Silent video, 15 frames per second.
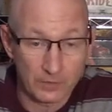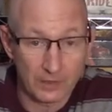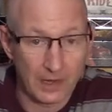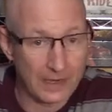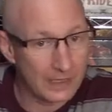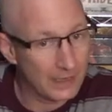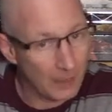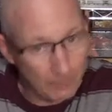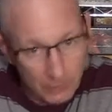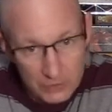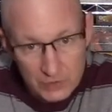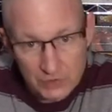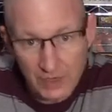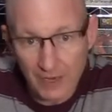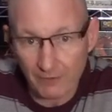I did not
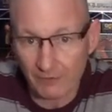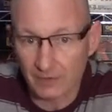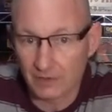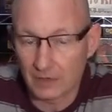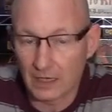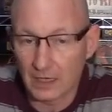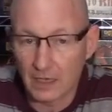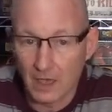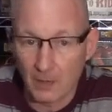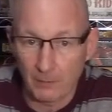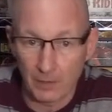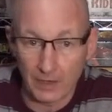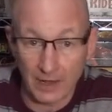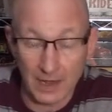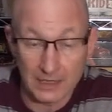purchase everything,
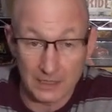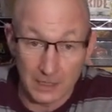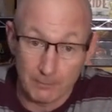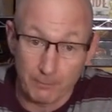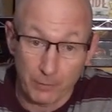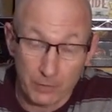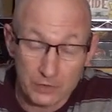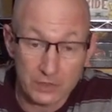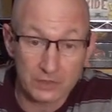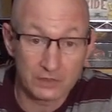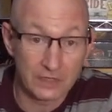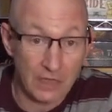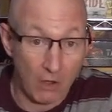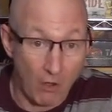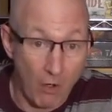but I did purchase
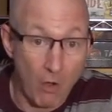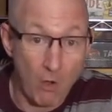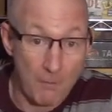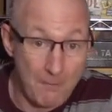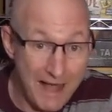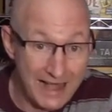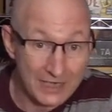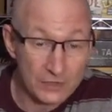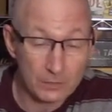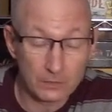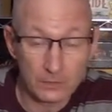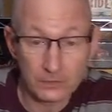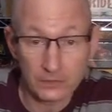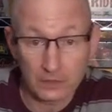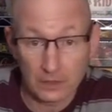the all modules